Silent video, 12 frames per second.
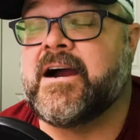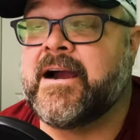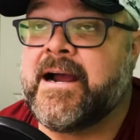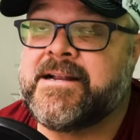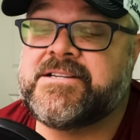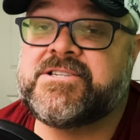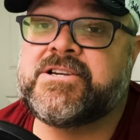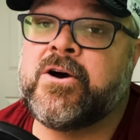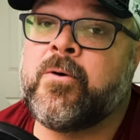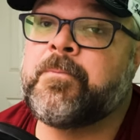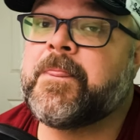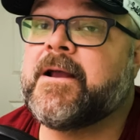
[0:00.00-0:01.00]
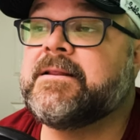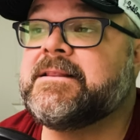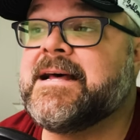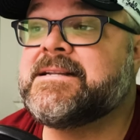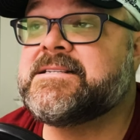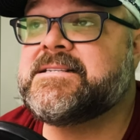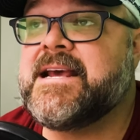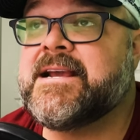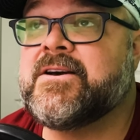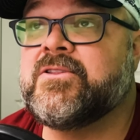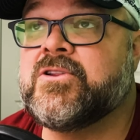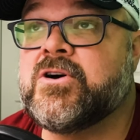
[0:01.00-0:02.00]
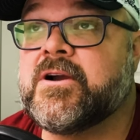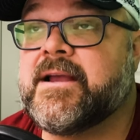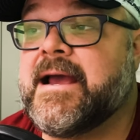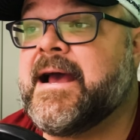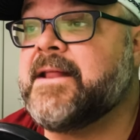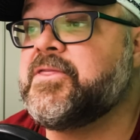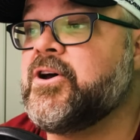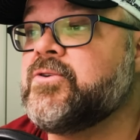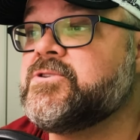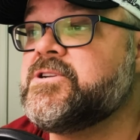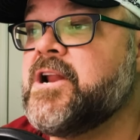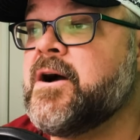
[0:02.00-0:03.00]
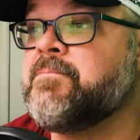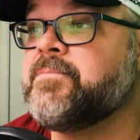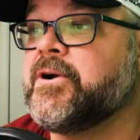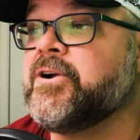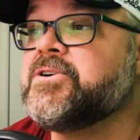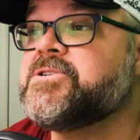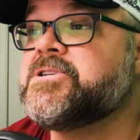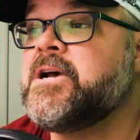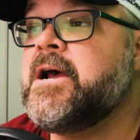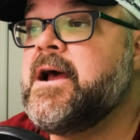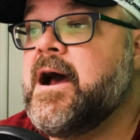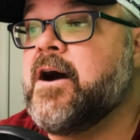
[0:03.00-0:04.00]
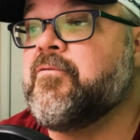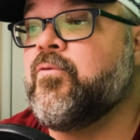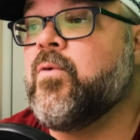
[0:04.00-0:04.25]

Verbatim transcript: All right. So let's take a look at those numbers of